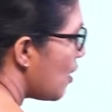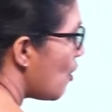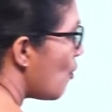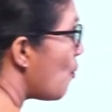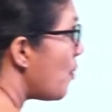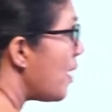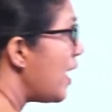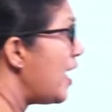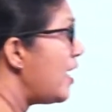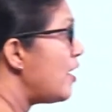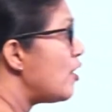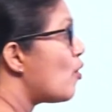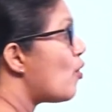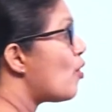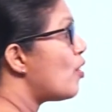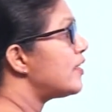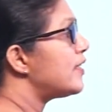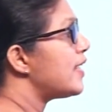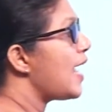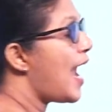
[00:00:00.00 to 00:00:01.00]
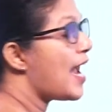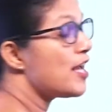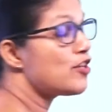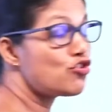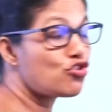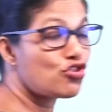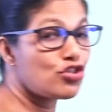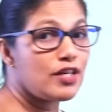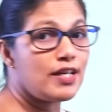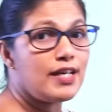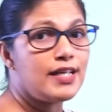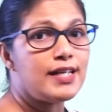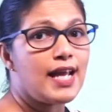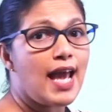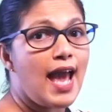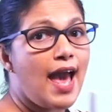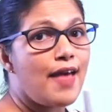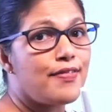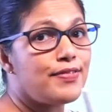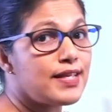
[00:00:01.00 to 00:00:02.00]
We know tangent
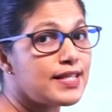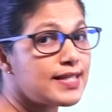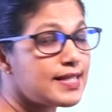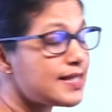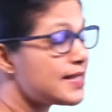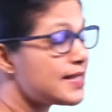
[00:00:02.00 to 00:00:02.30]
and the